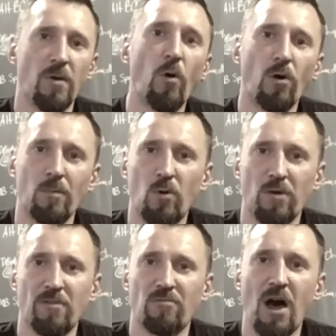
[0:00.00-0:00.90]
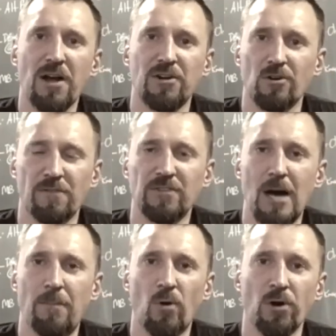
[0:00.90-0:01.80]
or more of a rocker or a
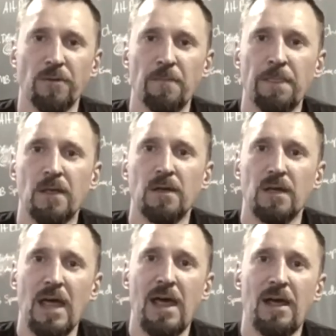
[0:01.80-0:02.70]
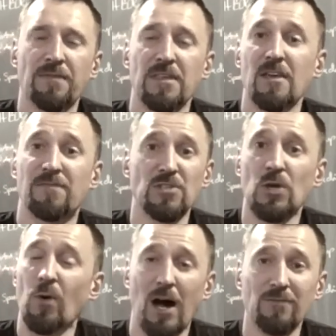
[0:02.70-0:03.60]
flat board. And if you
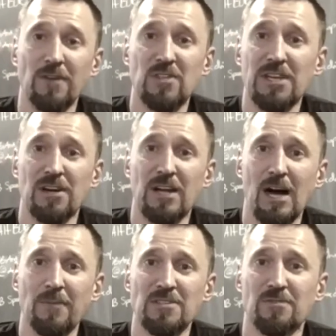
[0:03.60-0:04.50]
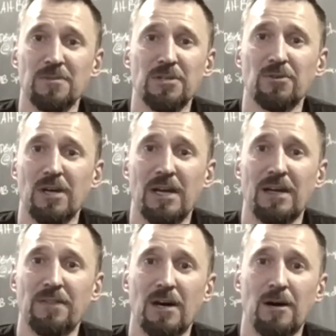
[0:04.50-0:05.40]
do, I'd love to hear comments from you,
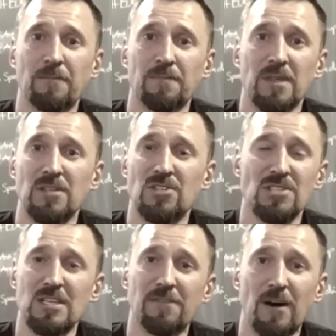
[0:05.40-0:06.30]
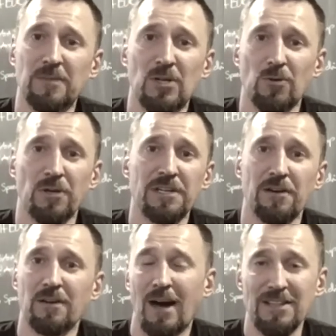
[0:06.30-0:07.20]
and just see if I'm the only one here.
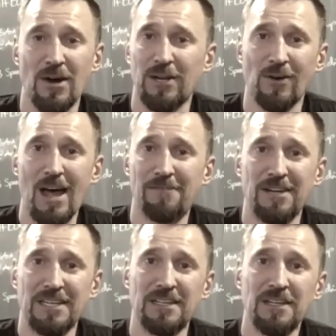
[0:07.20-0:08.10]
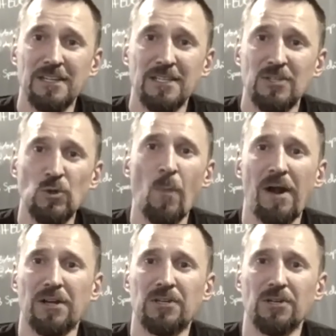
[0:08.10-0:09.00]
I know I don't have any
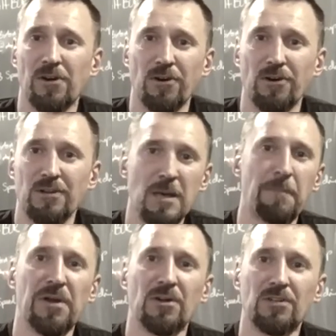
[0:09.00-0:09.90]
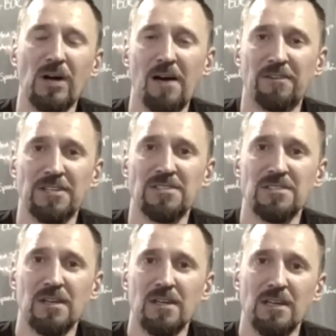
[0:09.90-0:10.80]
numerical or empirical evidence.
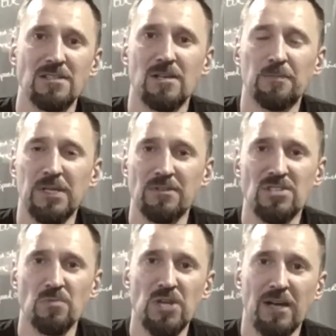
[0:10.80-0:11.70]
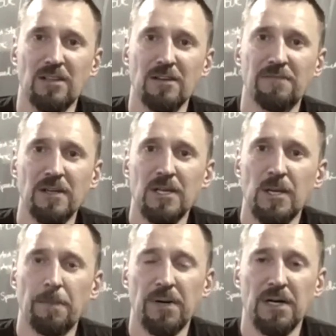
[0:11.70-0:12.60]
It's completely subjective,
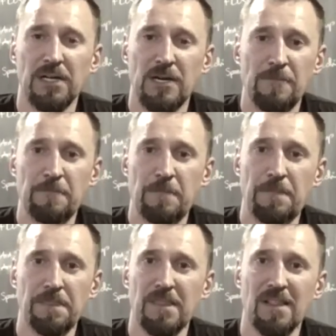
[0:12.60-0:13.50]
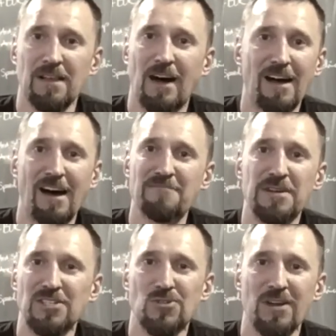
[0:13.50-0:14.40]
but I've
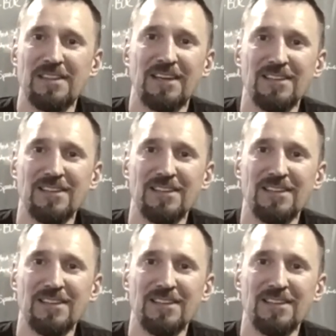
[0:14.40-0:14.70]
been a strength and